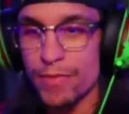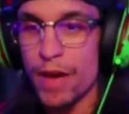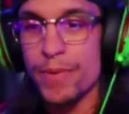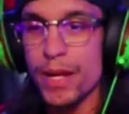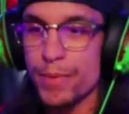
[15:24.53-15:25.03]

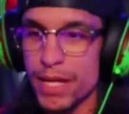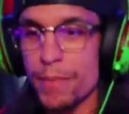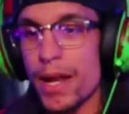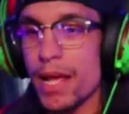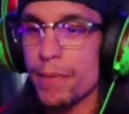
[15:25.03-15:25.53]
I've been able to get
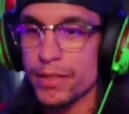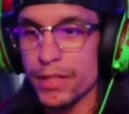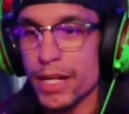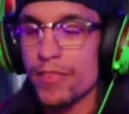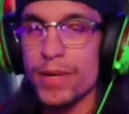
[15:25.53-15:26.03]
my name out
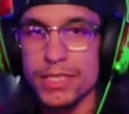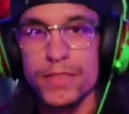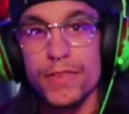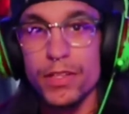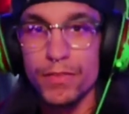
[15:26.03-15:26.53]
there and give
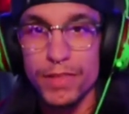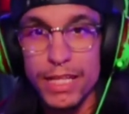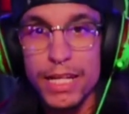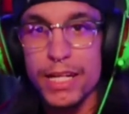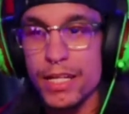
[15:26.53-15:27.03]
myself a little
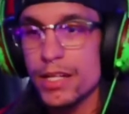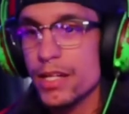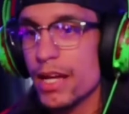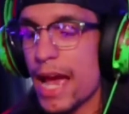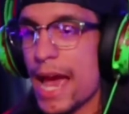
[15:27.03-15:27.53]
validity,
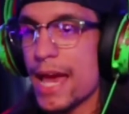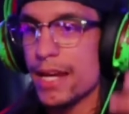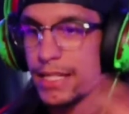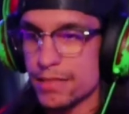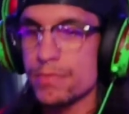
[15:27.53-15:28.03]
and
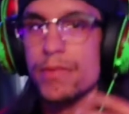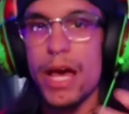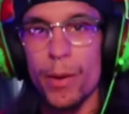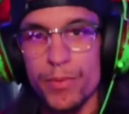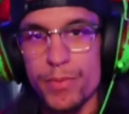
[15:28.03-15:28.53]
it's
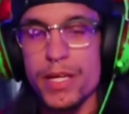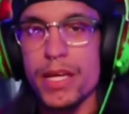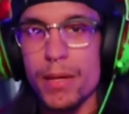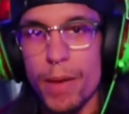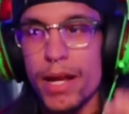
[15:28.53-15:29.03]
helped me
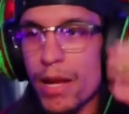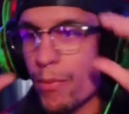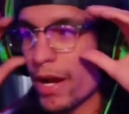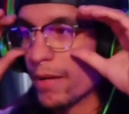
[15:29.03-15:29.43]
get my name right.